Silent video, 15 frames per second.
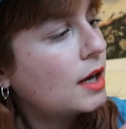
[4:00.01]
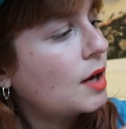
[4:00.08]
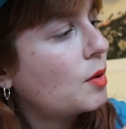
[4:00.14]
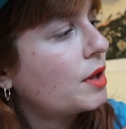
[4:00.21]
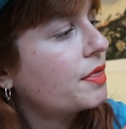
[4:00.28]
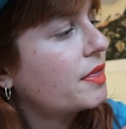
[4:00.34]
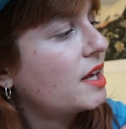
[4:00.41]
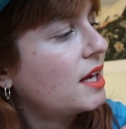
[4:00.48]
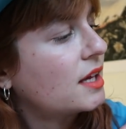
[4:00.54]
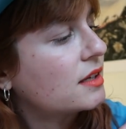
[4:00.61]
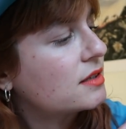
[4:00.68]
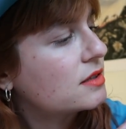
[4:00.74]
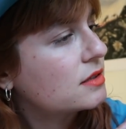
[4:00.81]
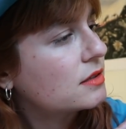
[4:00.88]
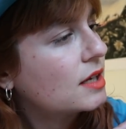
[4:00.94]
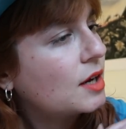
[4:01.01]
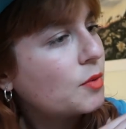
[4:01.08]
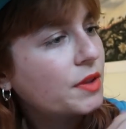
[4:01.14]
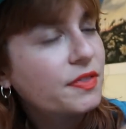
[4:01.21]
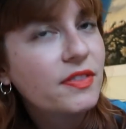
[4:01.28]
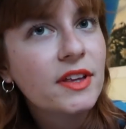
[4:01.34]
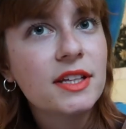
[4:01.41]
I want this. I
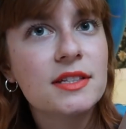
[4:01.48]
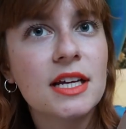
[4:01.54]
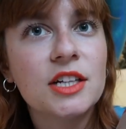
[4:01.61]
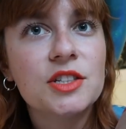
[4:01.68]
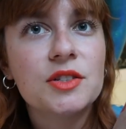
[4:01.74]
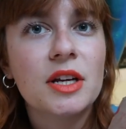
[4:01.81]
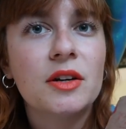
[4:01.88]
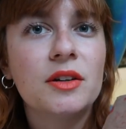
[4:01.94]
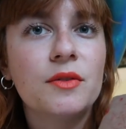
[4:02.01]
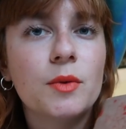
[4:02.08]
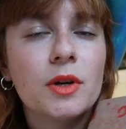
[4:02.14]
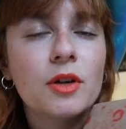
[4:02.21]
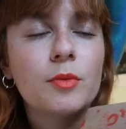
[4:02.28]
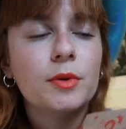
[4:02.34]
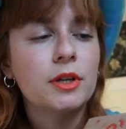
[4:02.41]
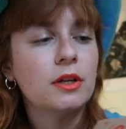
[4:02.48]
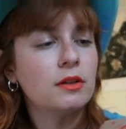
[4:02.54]
don't even want to open